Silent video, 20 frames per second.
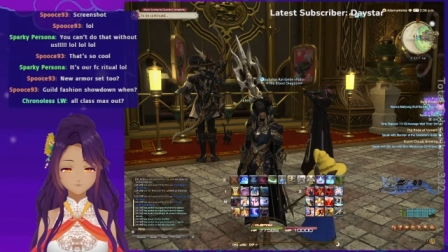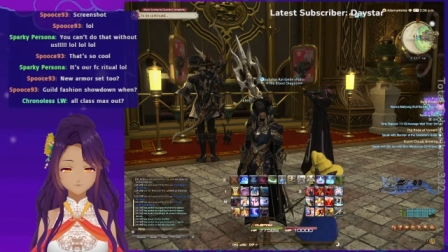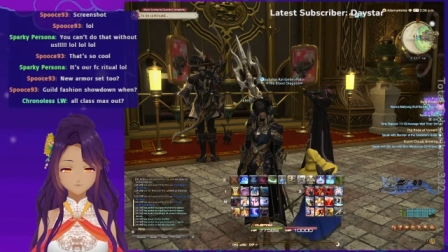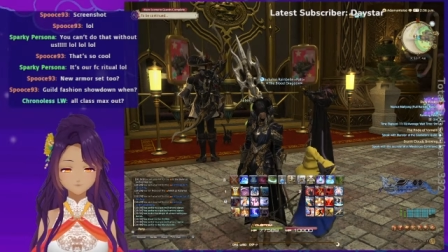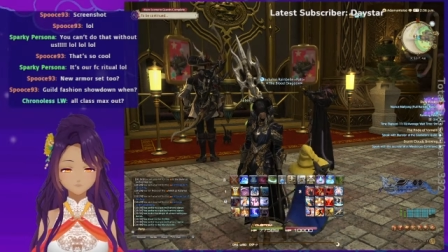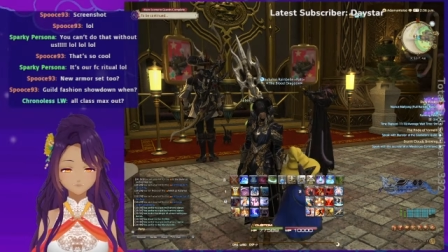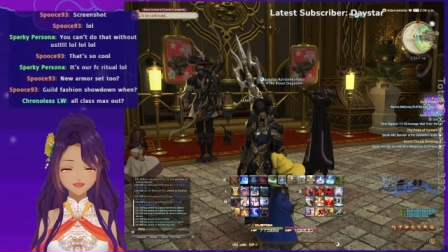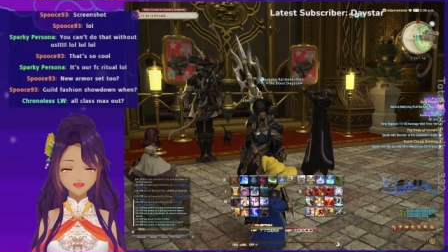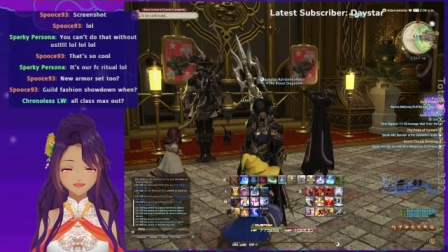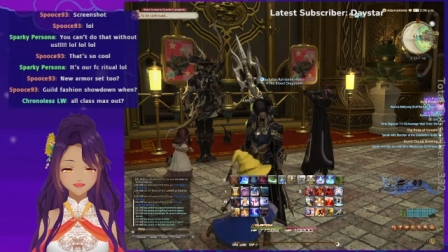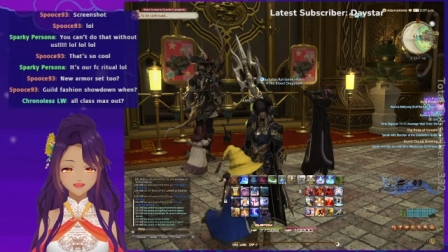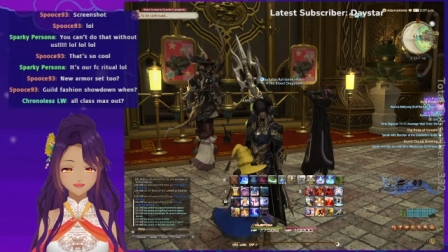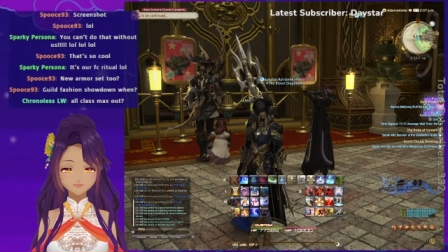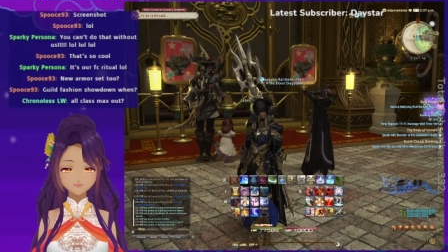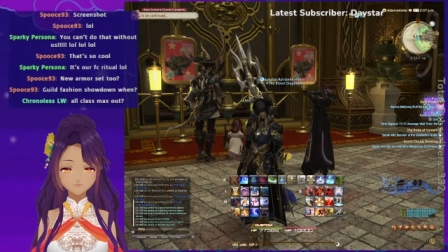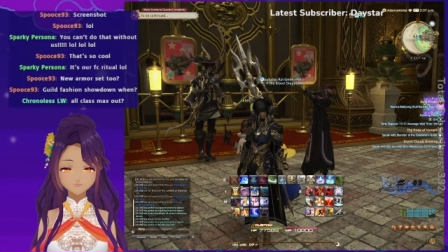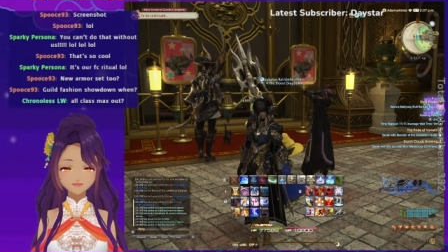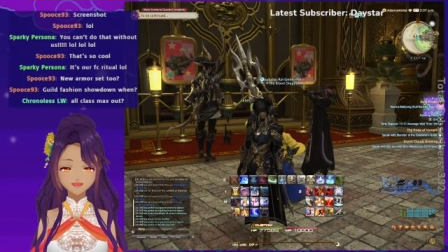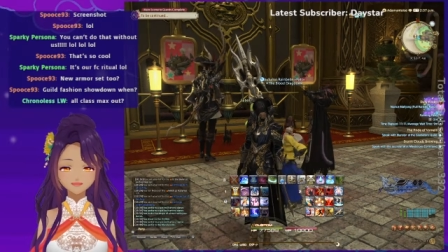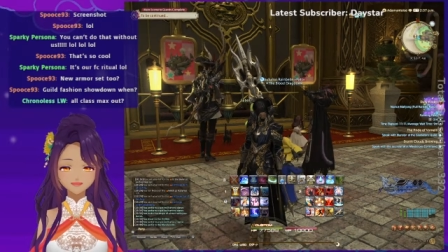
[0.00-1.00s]
It's not gonna be
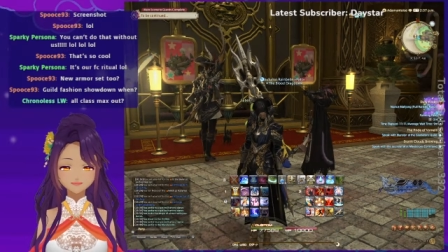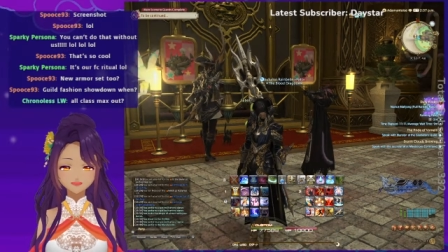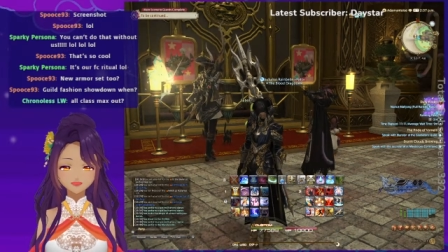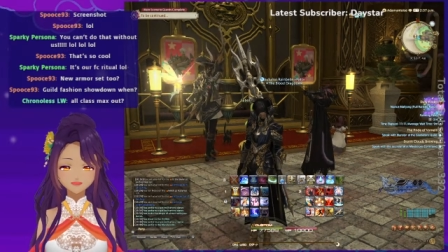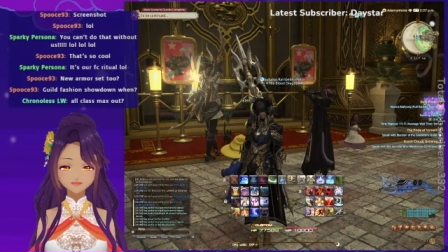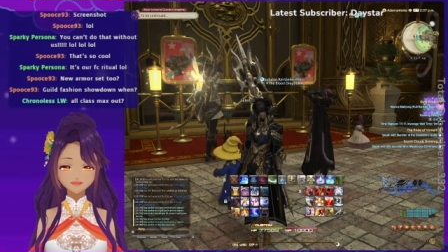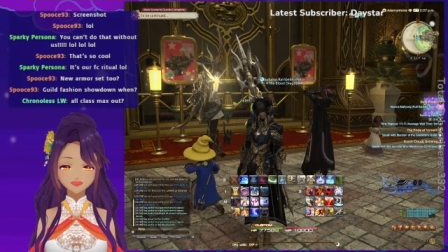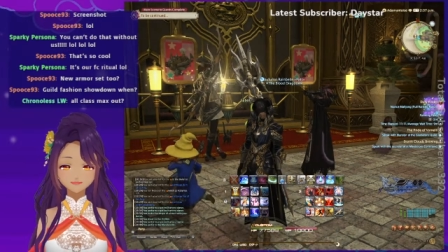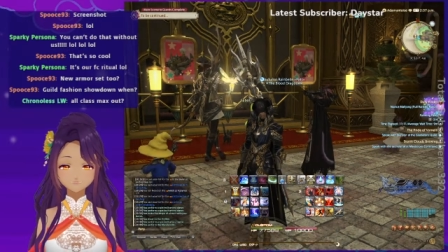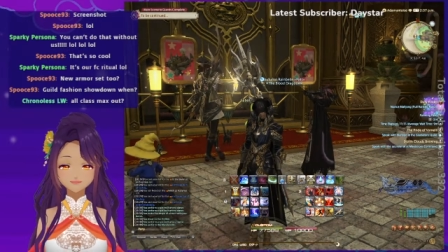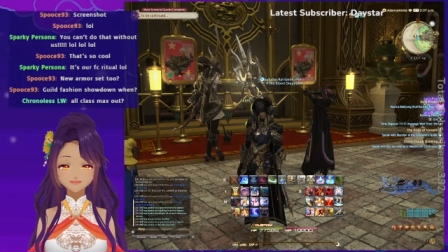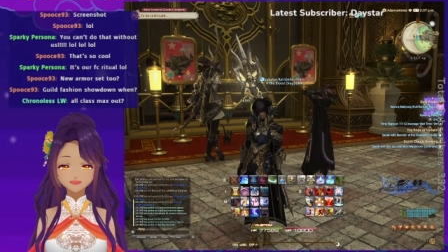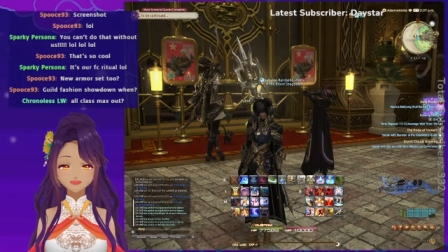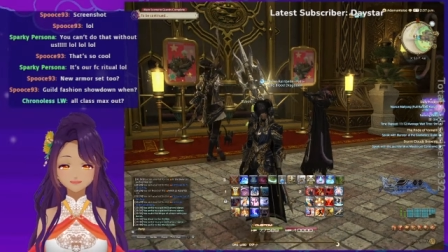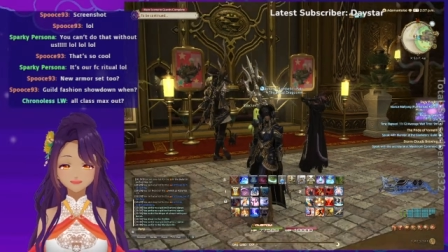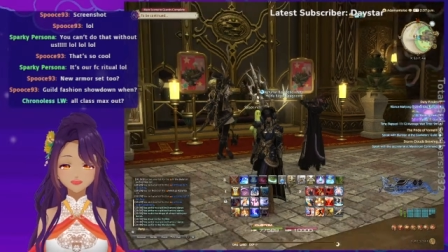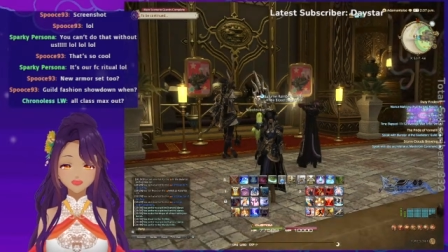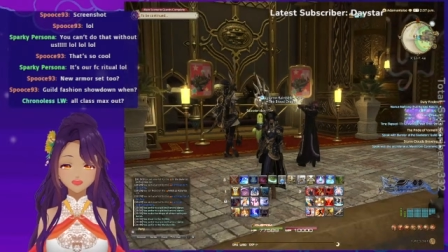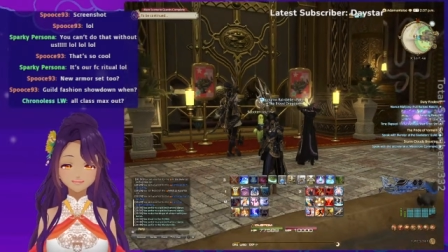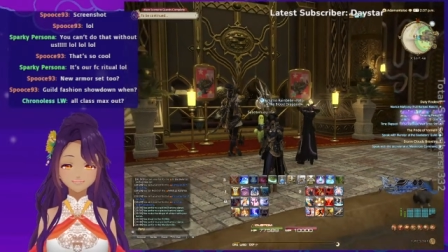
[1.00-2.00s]
fun for me because I
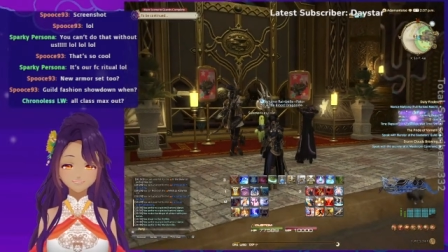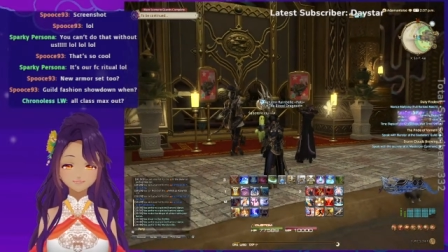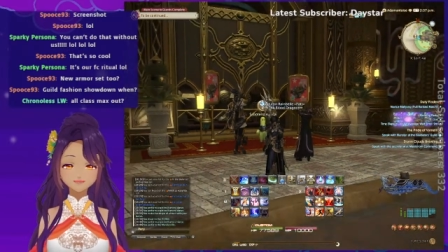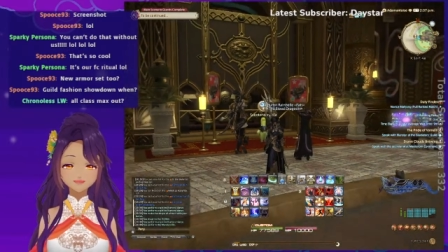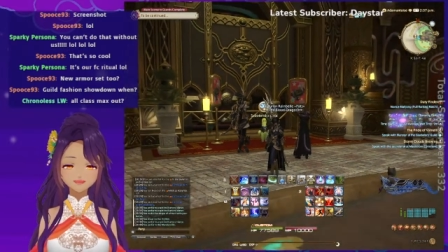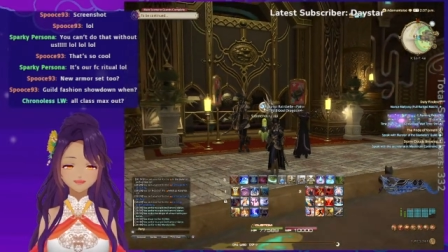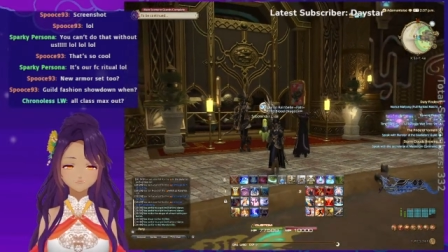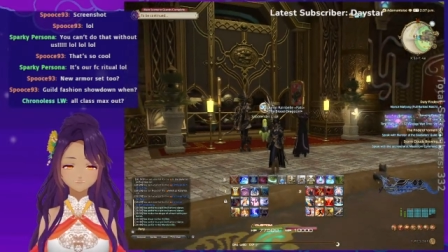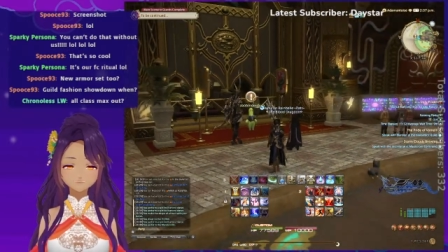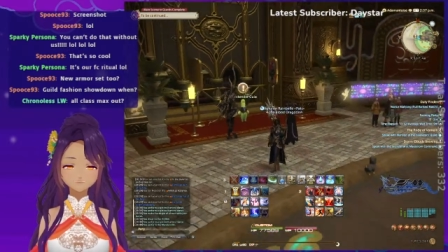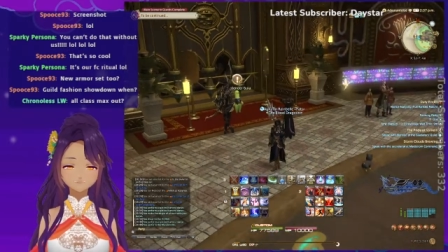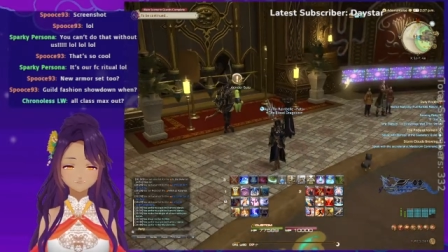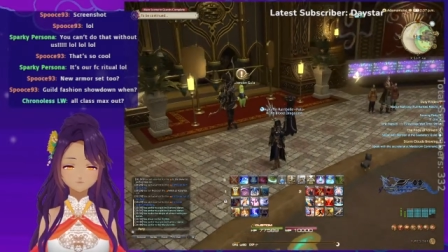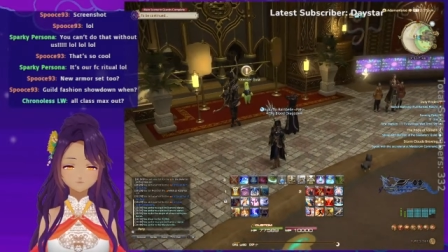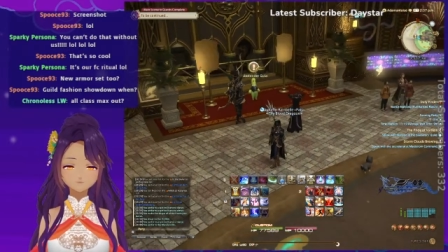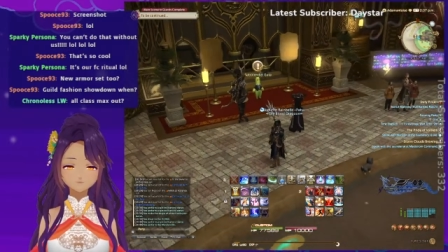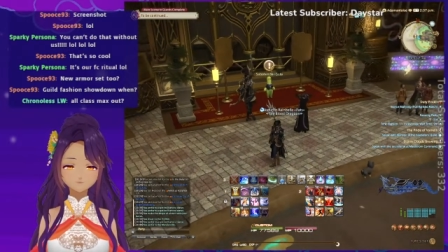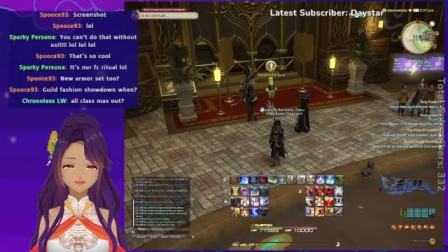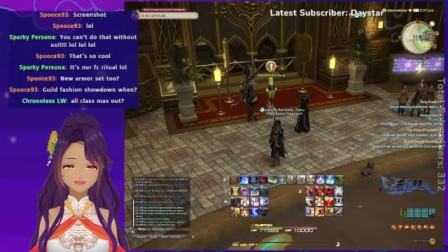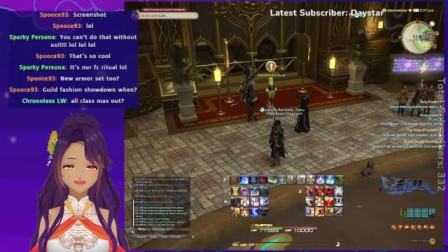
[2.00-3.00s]
don't know magics,
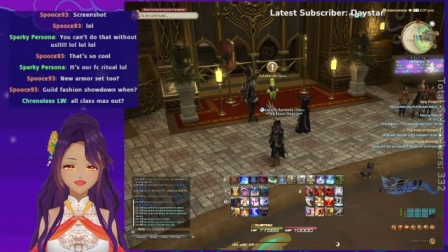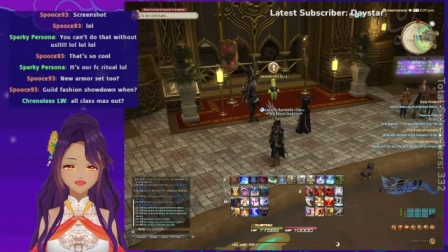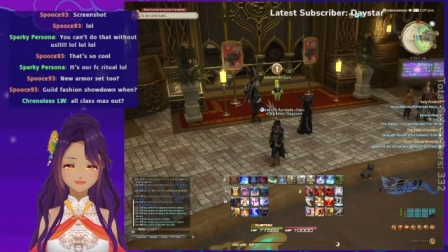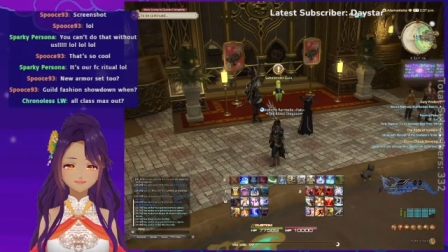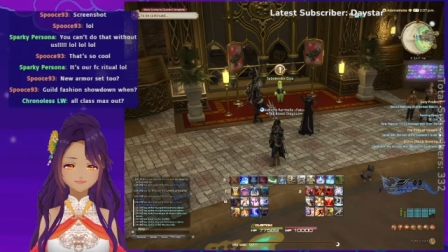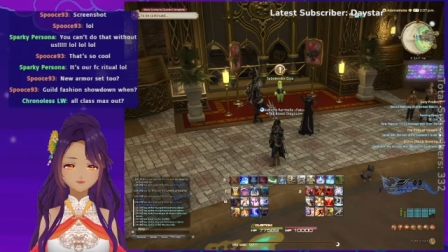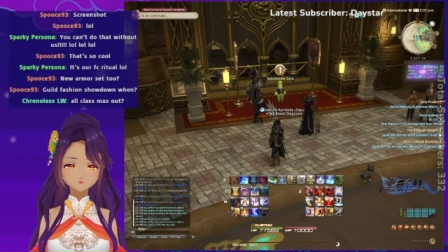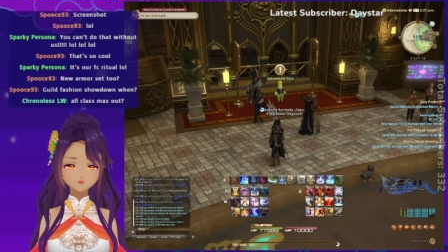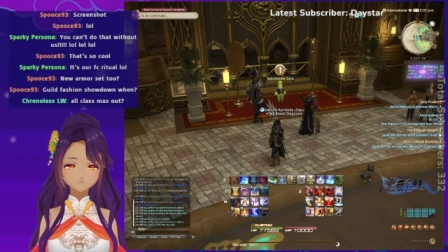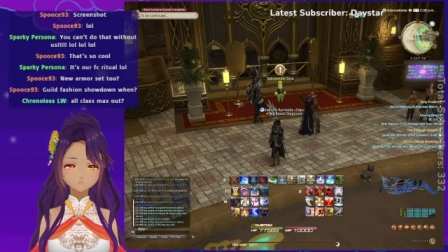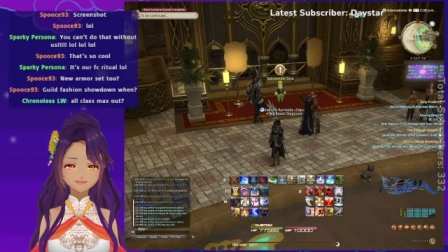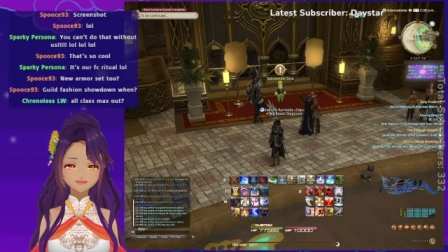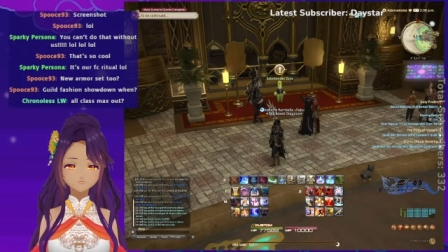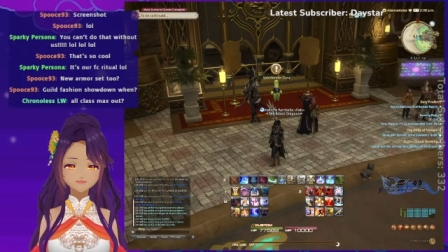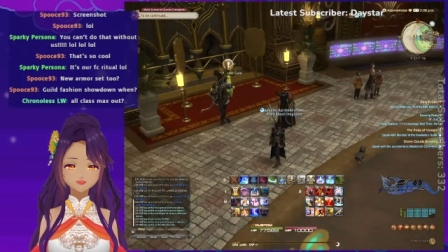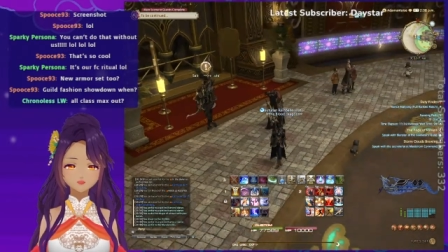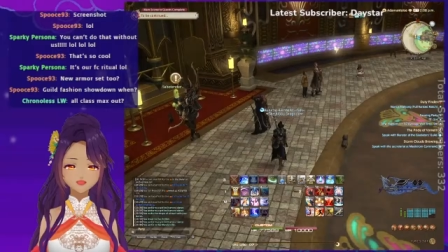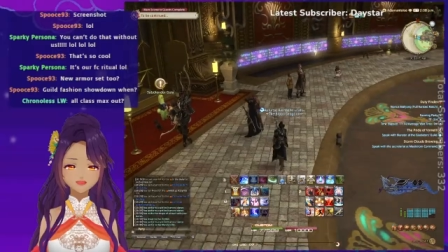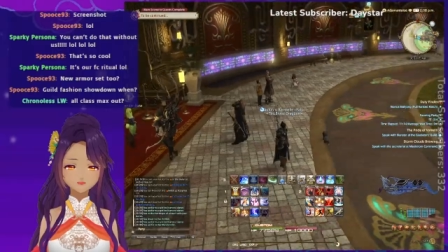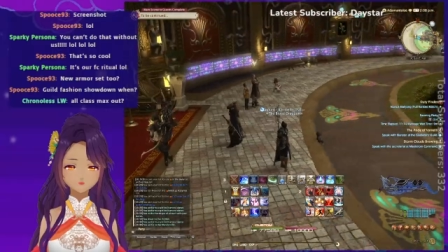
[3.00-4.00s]
but I will
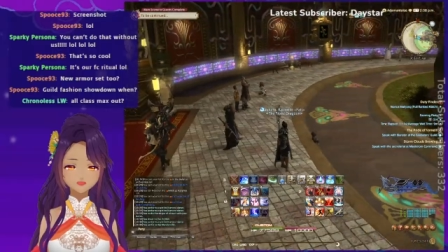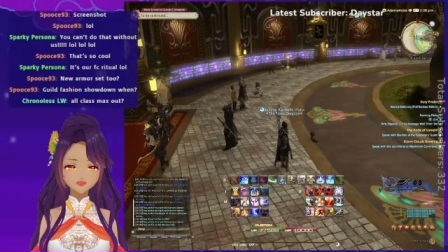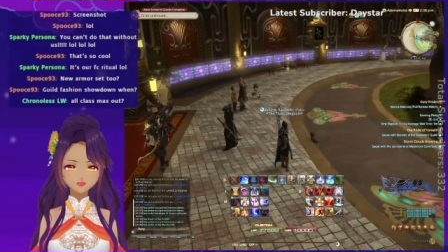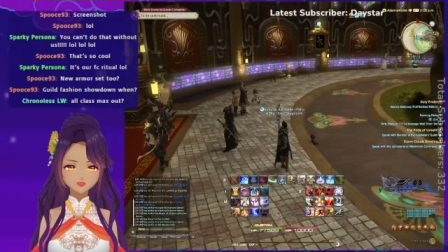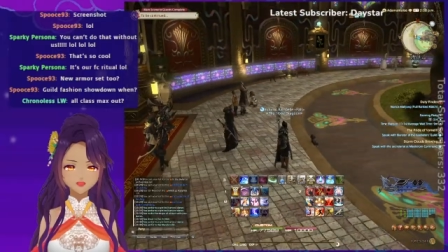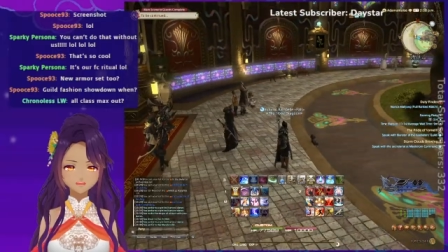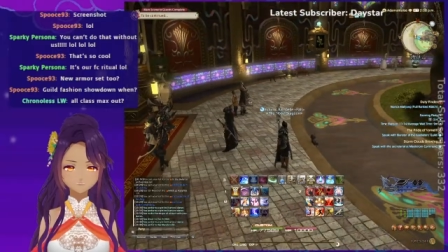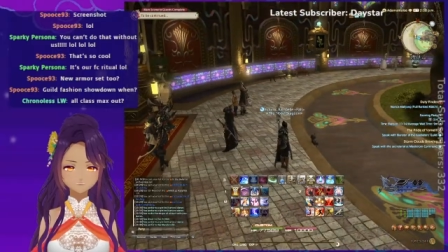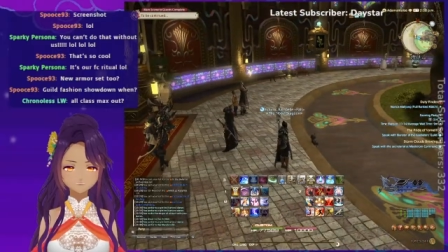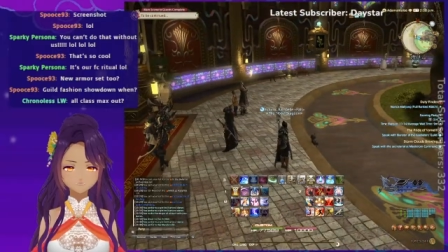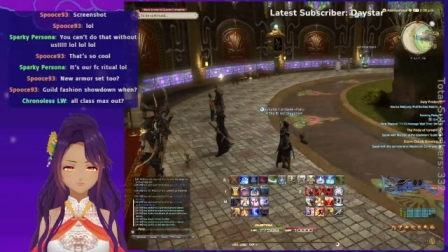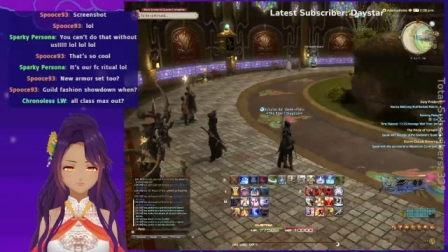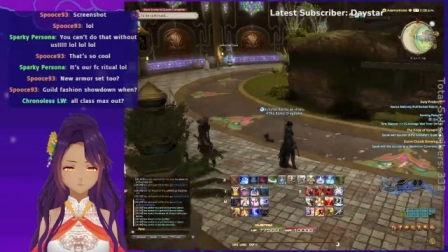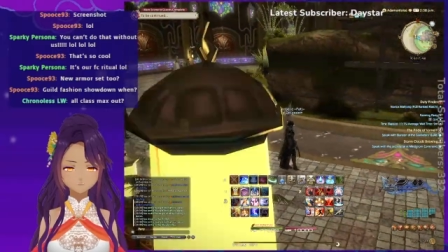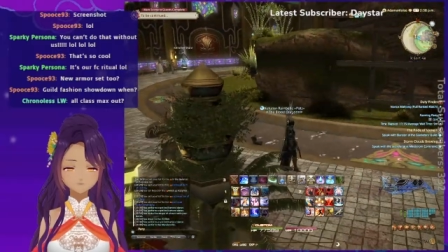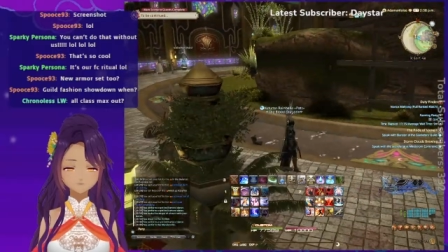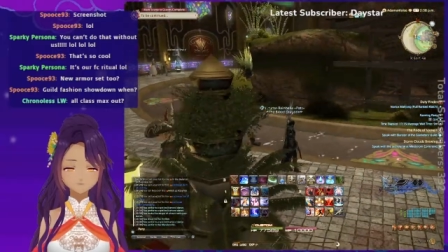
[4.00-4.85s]
do my best.